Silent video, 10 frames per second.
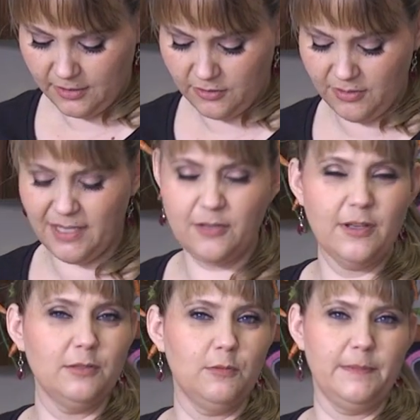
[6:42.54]
You can
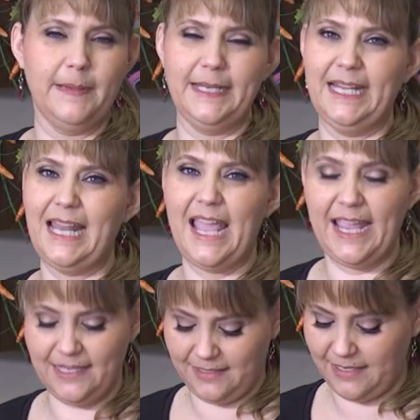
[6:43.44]
do it with vanilla
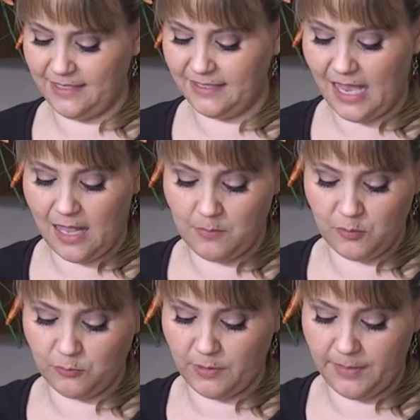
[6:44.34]
essence,
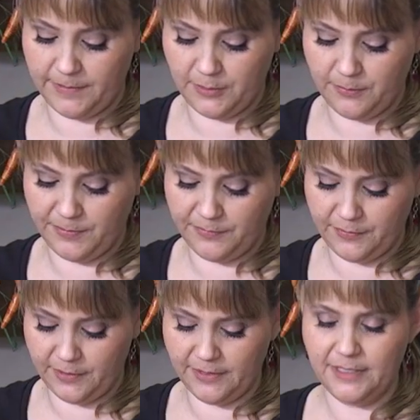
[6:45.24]
almonds, whatever you
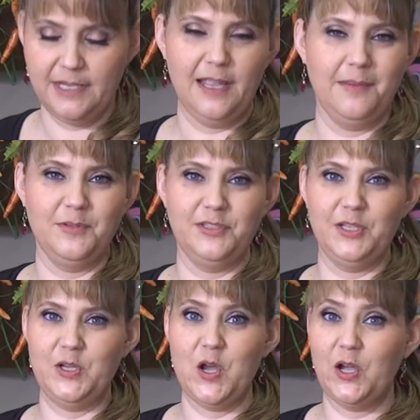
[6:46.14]
prefer. I'm
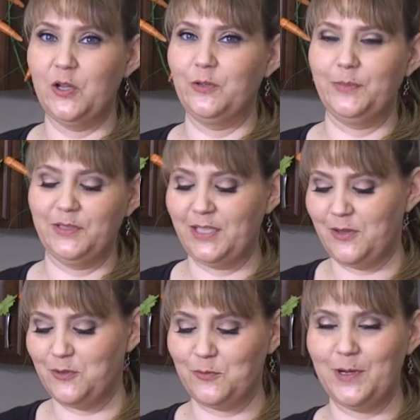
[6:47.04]
using coconut because
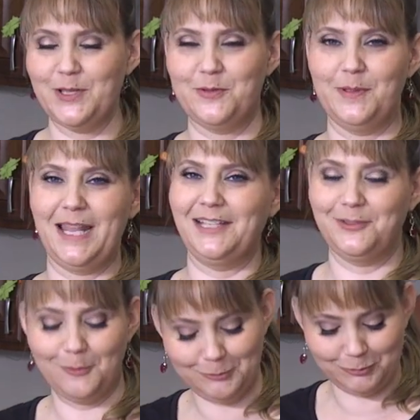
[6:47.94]
I just want it to be like
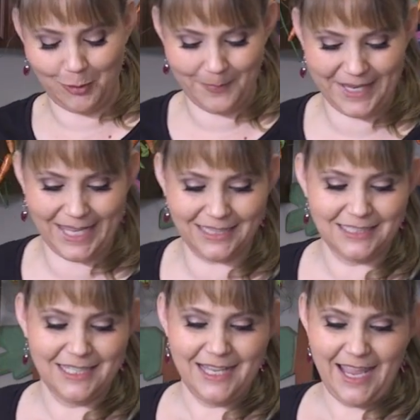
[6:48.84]
so tropical.
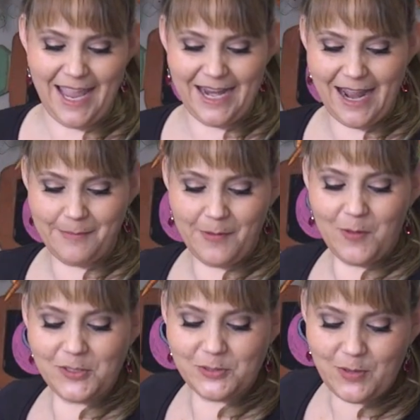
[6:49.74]
And I'm
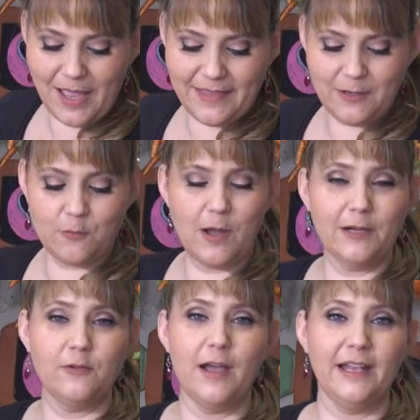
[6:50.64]
also adding
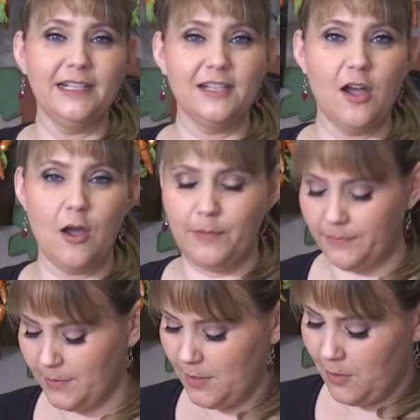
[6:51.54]
1/4
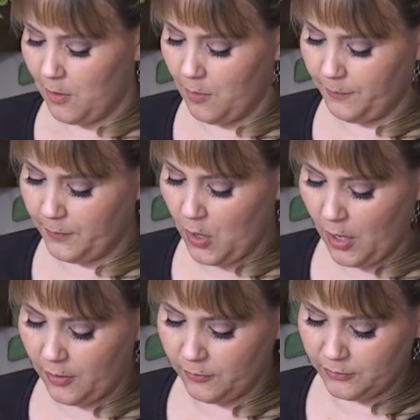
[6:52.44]
cup of
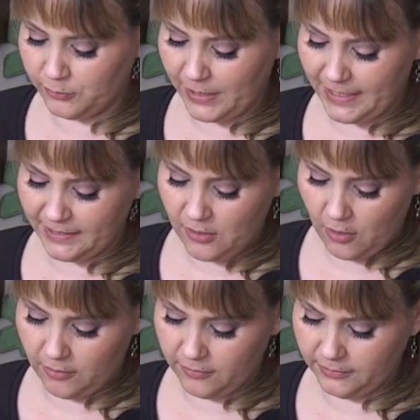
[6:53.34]
coconut, shredded
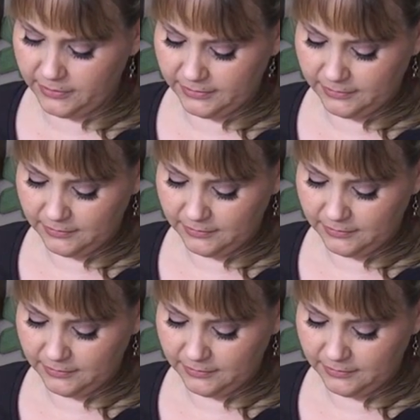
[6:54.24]
coconut.